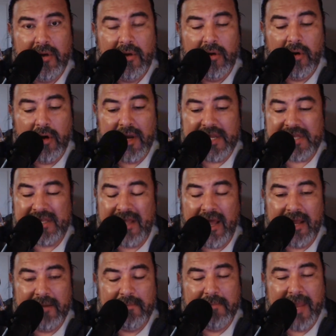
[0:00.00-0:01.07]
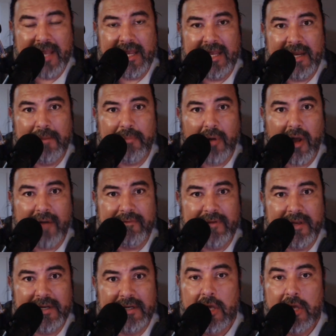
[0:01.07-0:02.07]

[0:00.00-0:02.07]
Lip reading: or it's not making a profit.